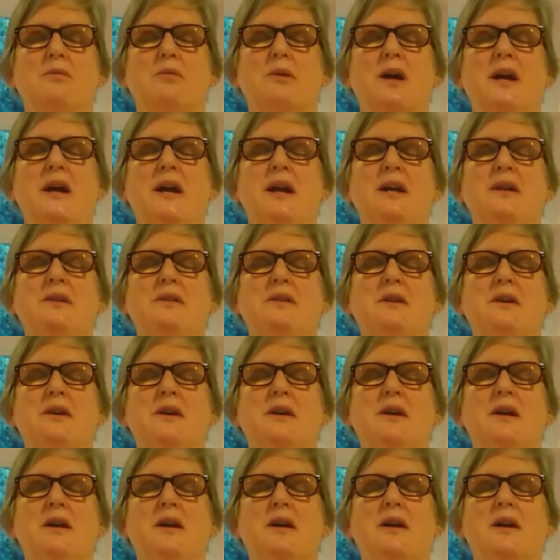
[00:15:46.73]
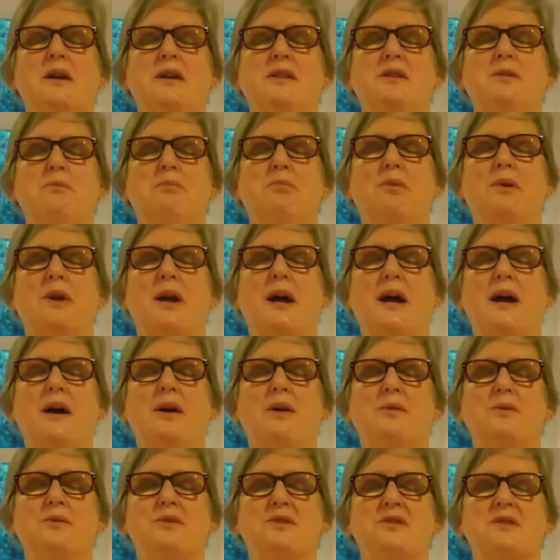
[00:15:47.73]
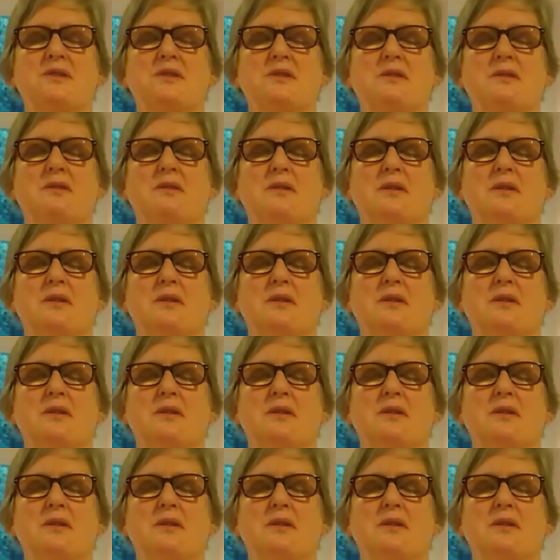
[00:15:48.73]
right there at the brows.